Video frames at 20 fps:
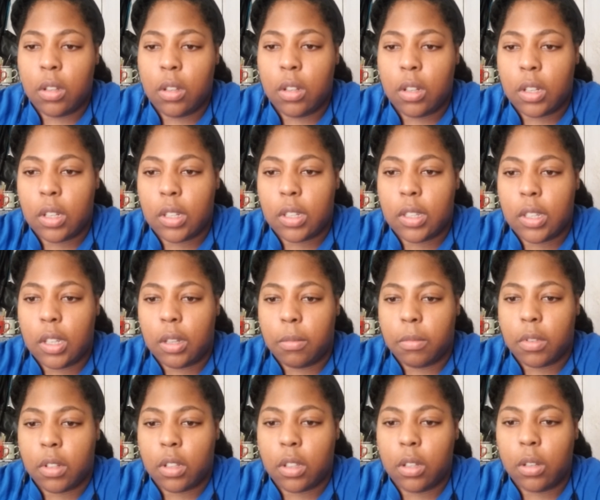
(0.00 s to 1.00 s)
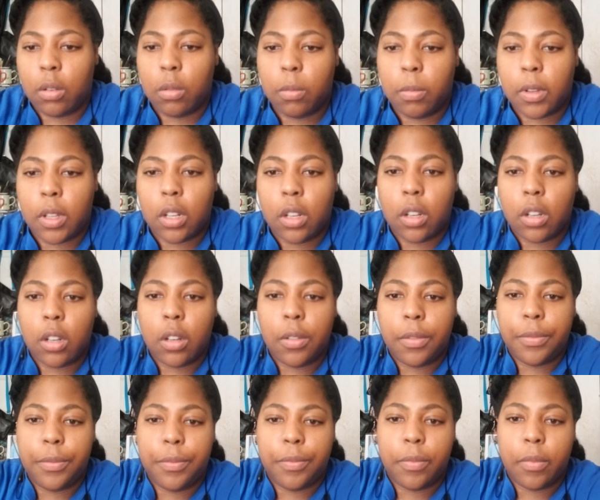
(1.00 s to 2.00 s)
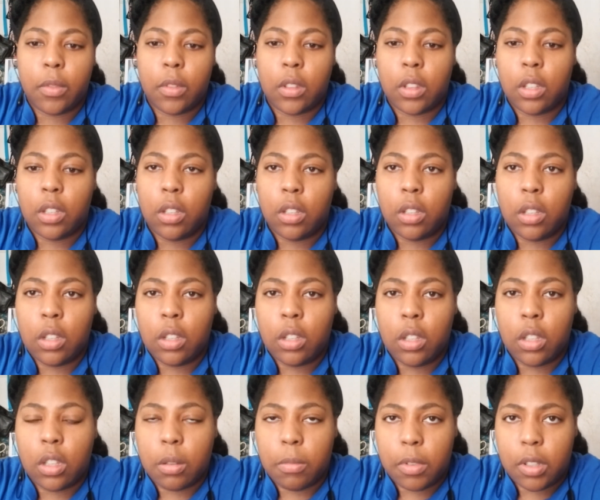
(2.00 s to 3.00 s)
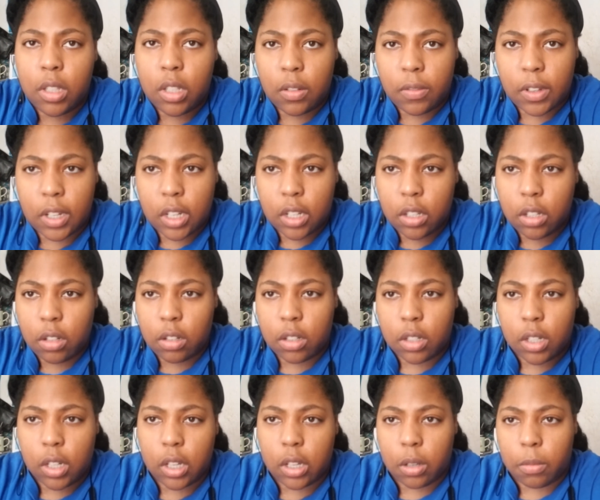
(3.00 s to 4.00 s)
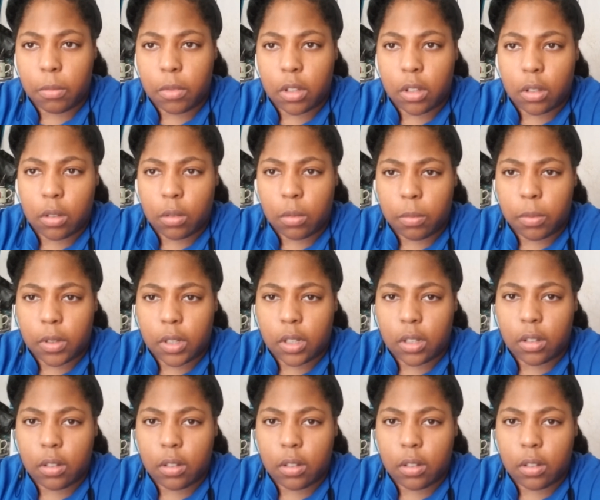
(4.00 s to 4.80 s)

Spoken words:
That seems a little better. Let me see if I could turn the camera a little bit.